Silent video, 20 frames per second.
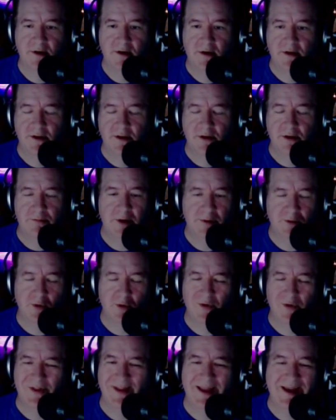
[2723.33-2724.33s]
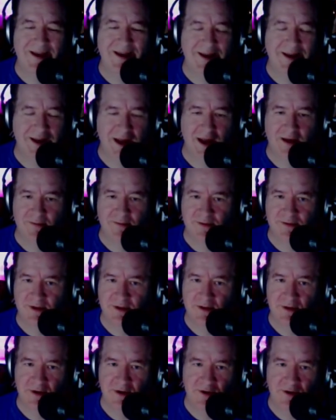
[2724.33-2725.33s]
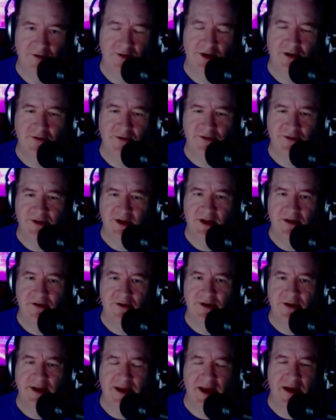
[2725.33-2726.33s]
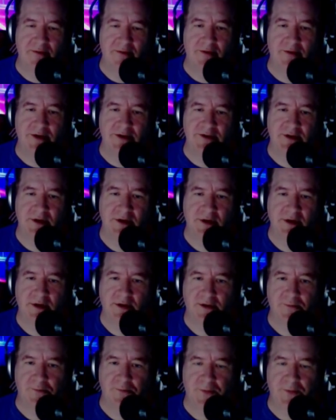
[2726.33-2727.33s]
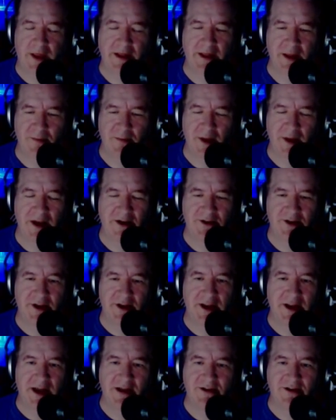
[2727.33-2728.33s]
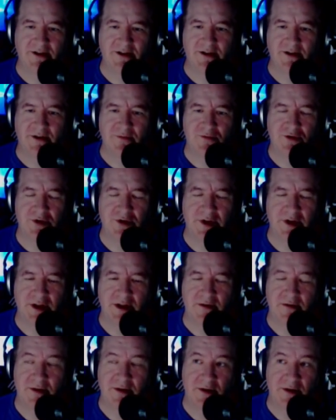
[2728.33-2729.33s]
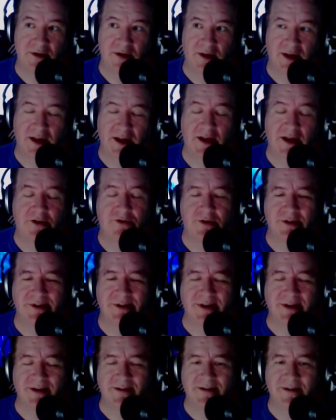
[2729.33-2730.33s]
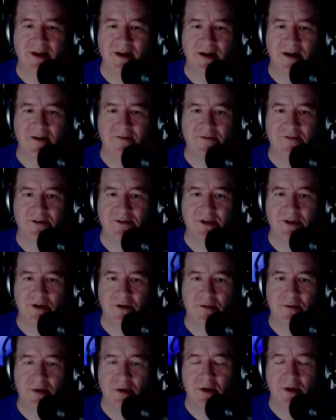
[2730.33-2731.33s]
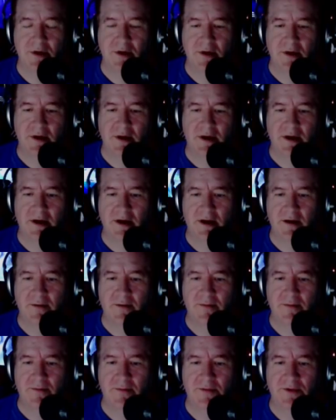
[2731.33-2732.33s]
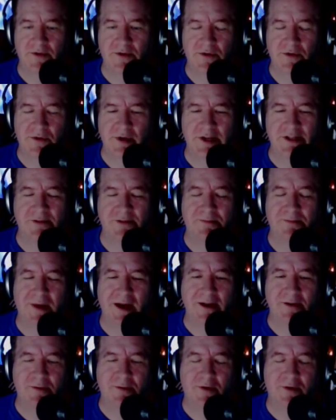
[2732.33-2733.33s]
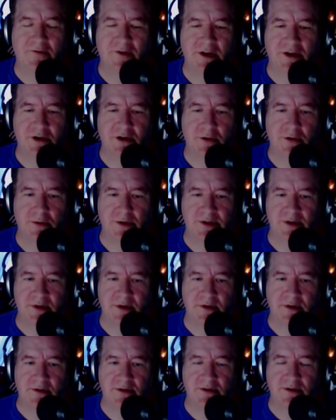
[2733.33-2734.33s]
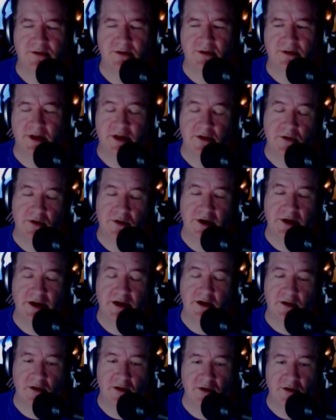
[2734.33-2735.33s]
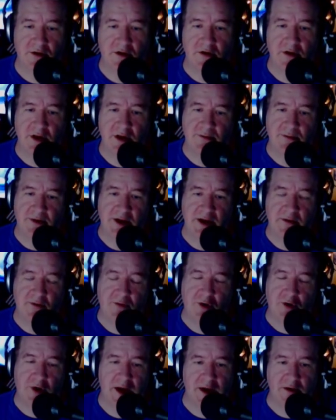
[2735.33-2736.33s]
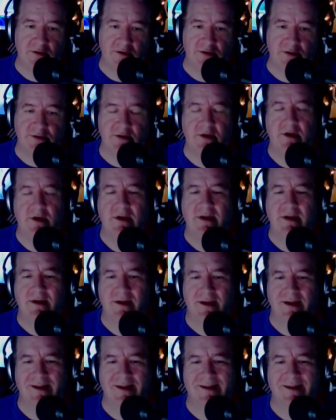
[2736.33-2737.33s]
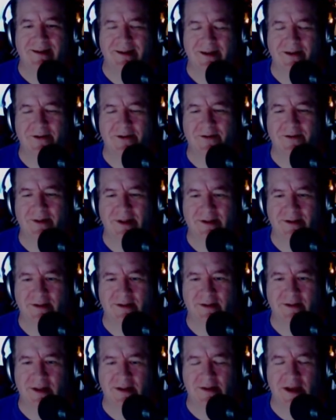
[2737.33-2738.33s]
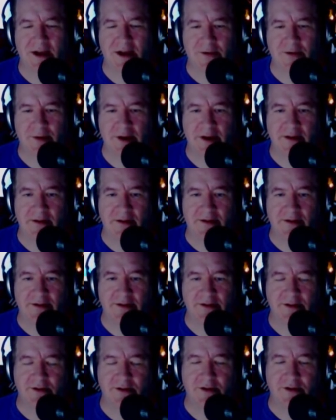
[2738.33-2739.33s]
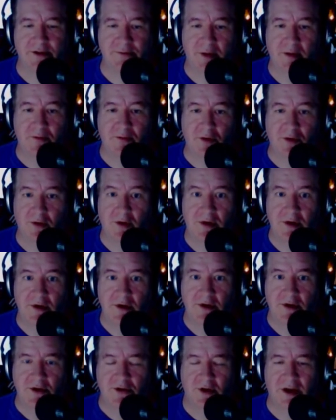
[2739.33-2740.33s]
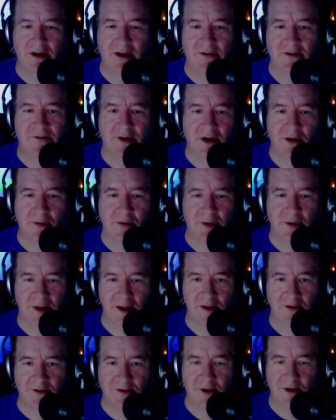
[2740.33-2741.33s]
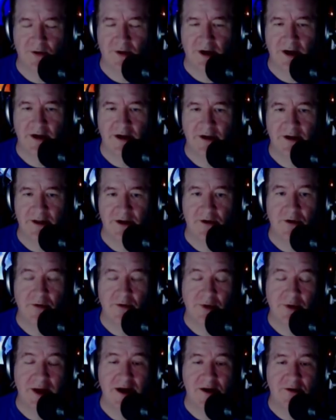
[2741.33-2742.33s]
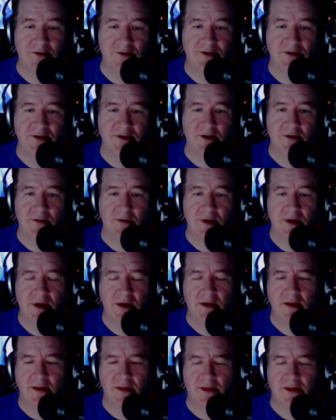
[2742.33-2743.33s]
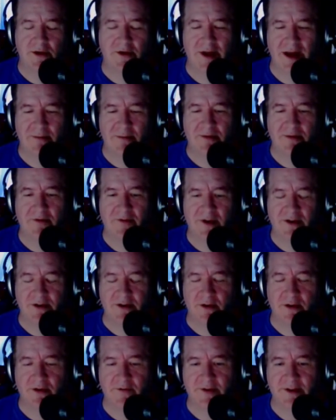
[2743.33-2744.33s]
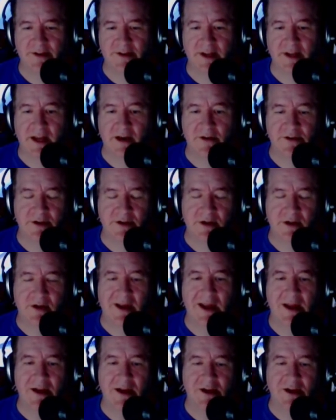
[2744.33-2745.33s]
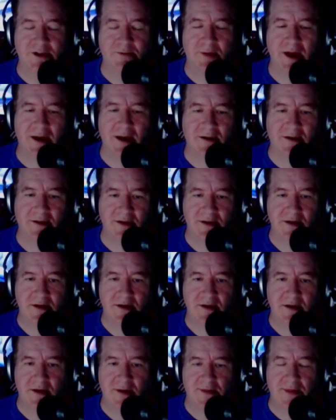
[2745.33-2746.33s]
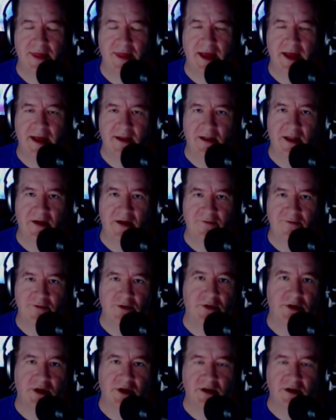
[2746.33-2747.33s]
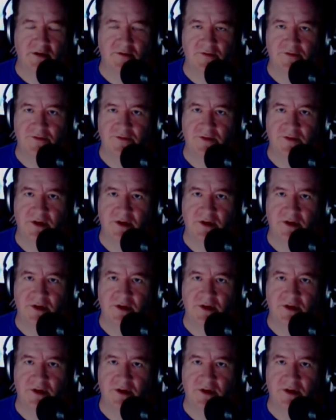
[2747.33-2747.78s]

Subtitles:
They're people with nanny cams and little, security cameras. And they managed to catch some pretty interesting stuff. So to expect professional results, like, oh, I need a longer clip, I need more angles, that's kind of ridiculous. These are just people trying to figure out what the hell's going on in their own house. So they're not professional investigators, and you can't expect that level of